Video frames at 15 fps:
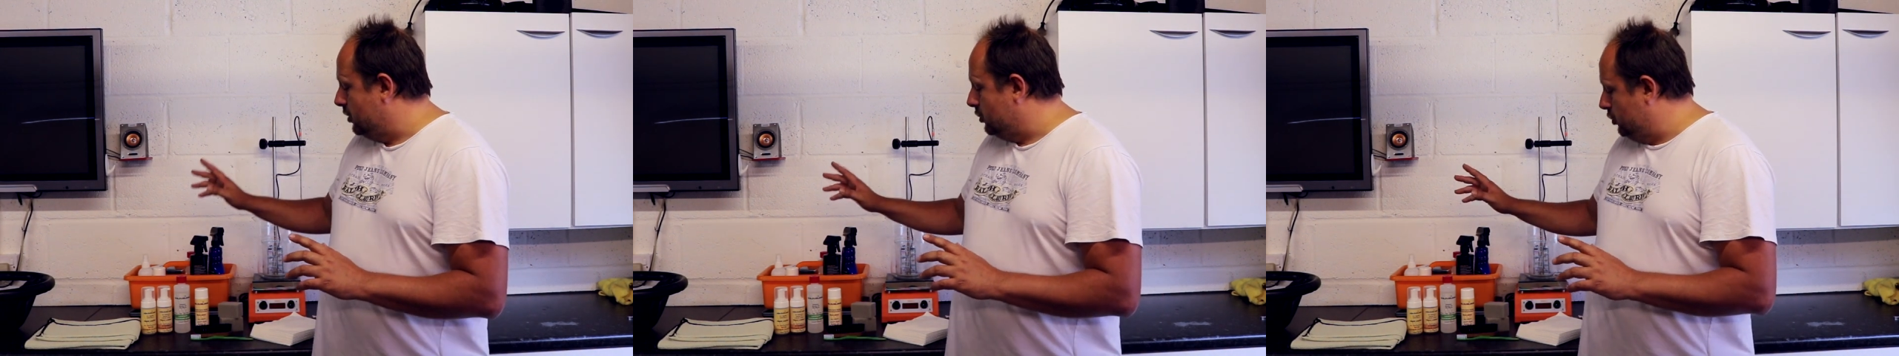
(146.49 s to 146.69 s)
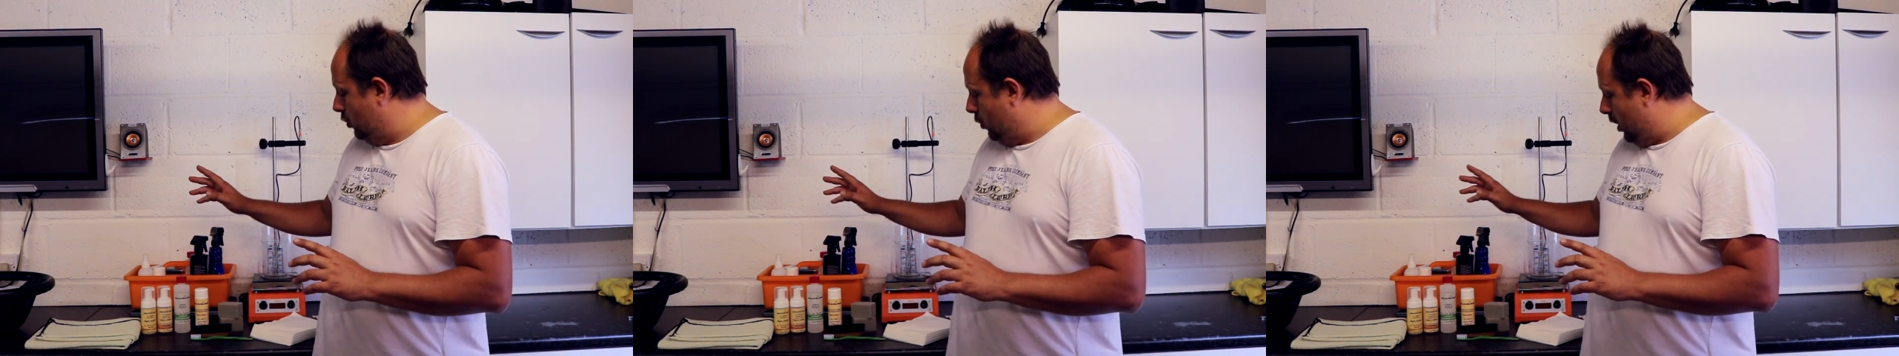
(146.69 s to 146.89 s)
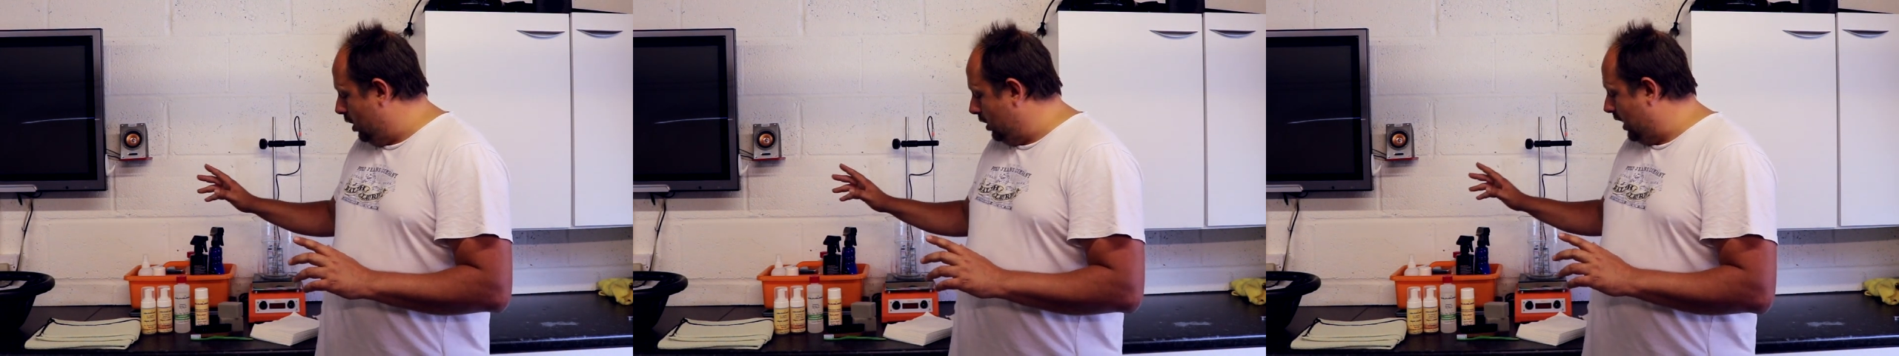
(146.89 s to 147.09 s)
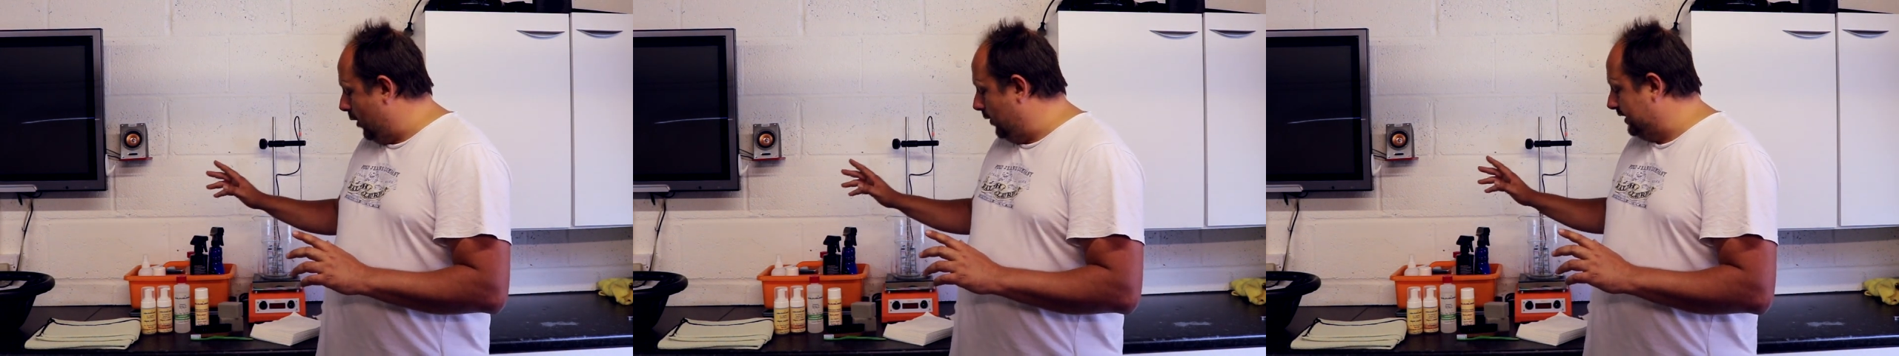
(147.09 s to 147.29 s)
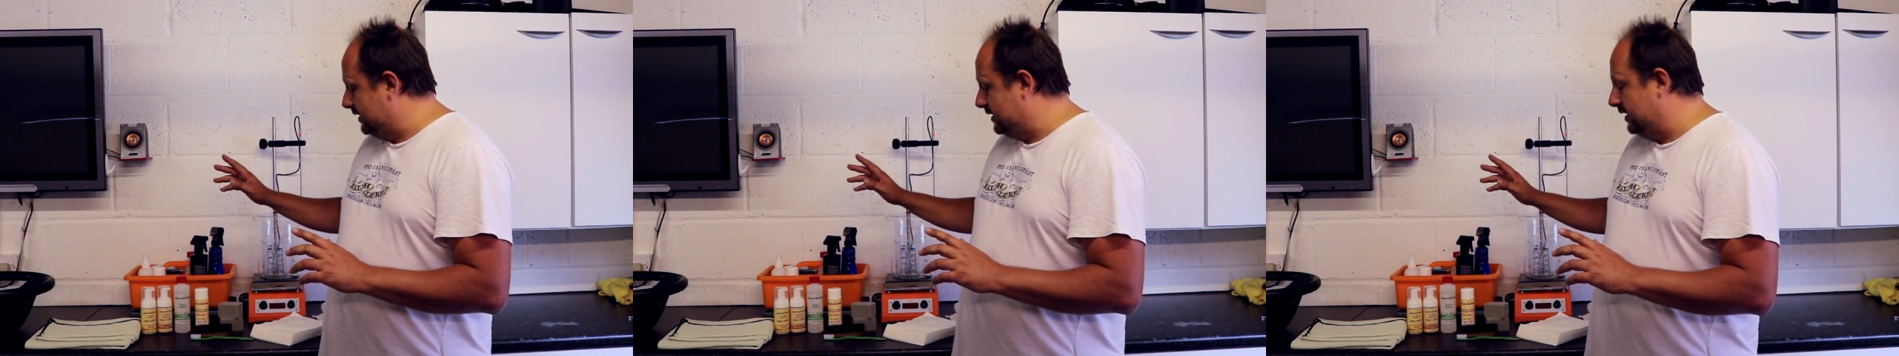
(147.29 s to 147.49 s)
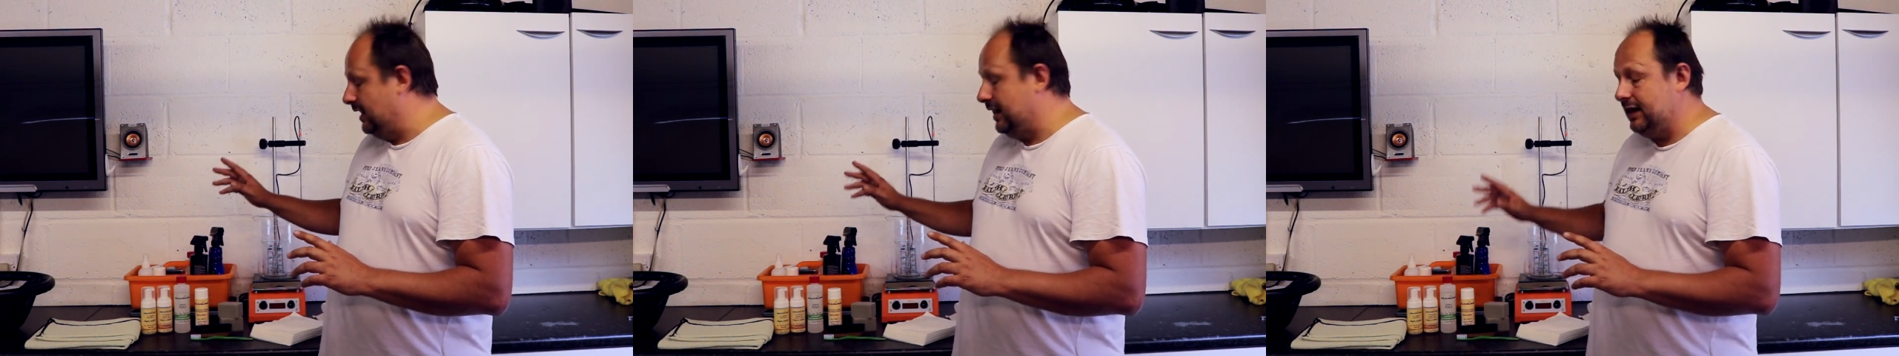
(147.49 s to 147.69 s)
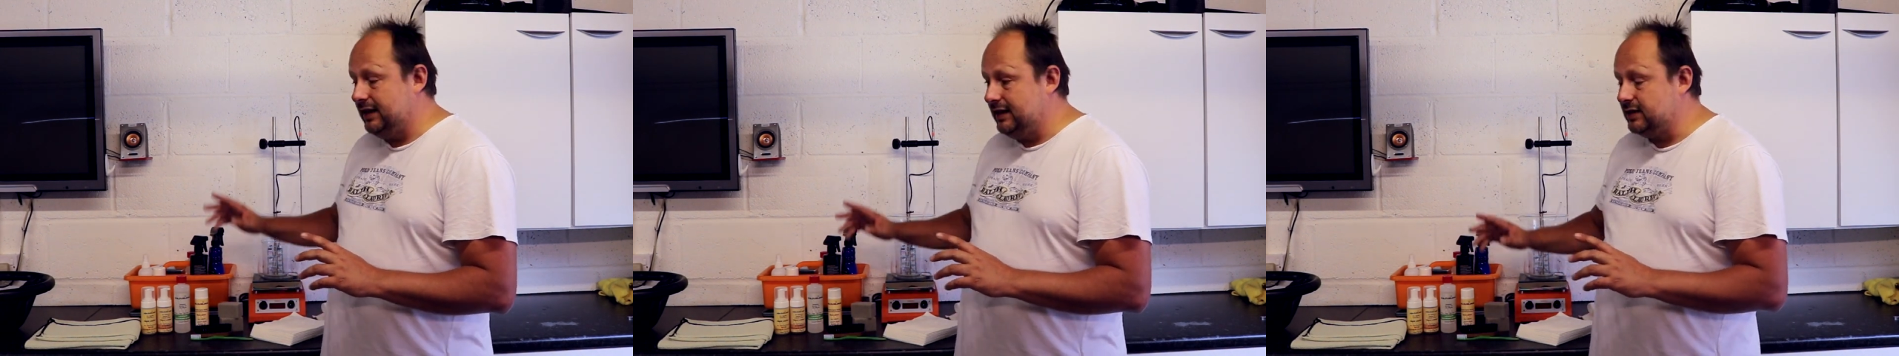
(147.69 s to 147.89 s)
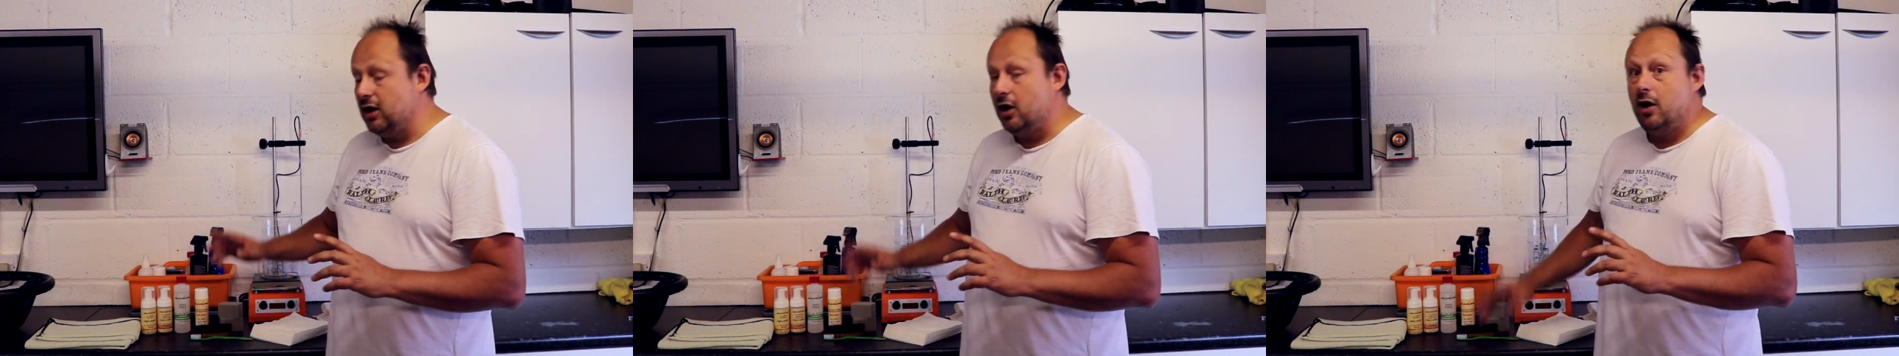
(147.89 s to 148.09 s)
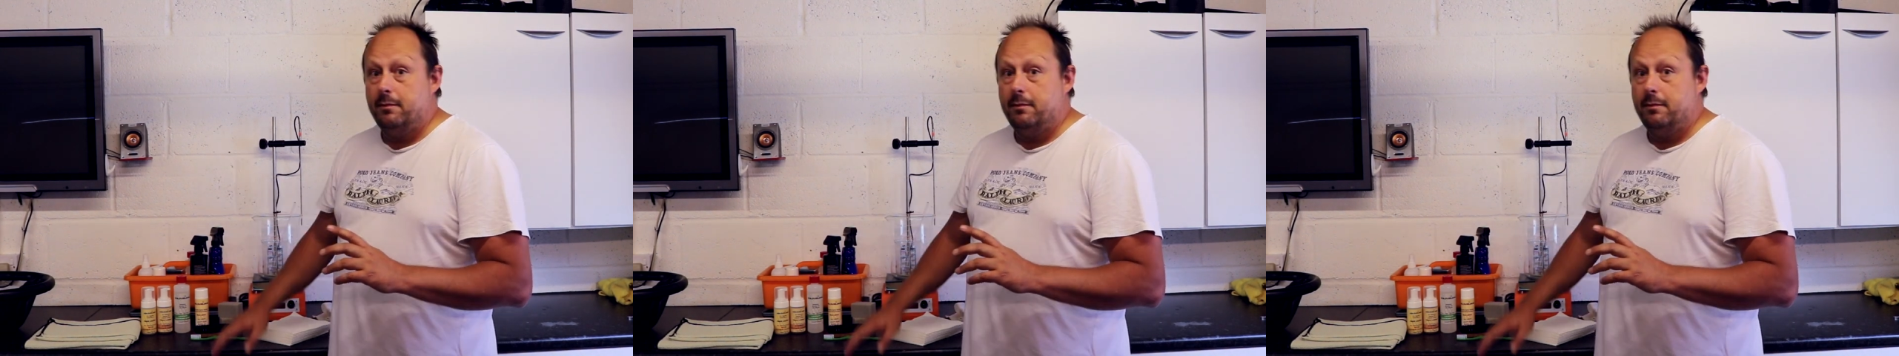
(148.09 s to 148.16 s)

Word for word: You are going to need